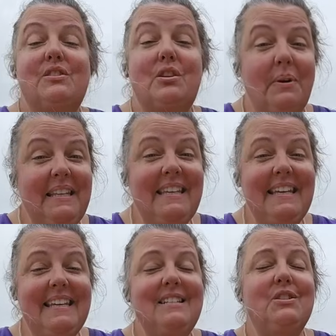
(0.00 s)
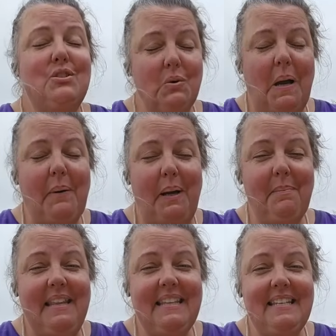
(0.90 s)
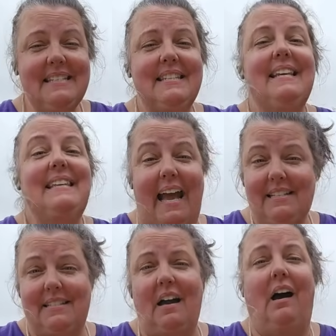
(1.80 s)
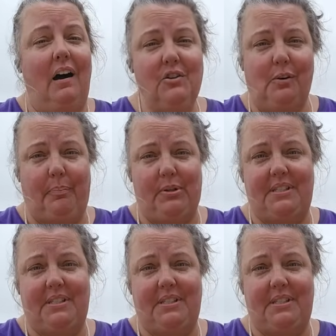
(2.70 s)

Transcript: So in the end, do I recommend this? Yes, 100%.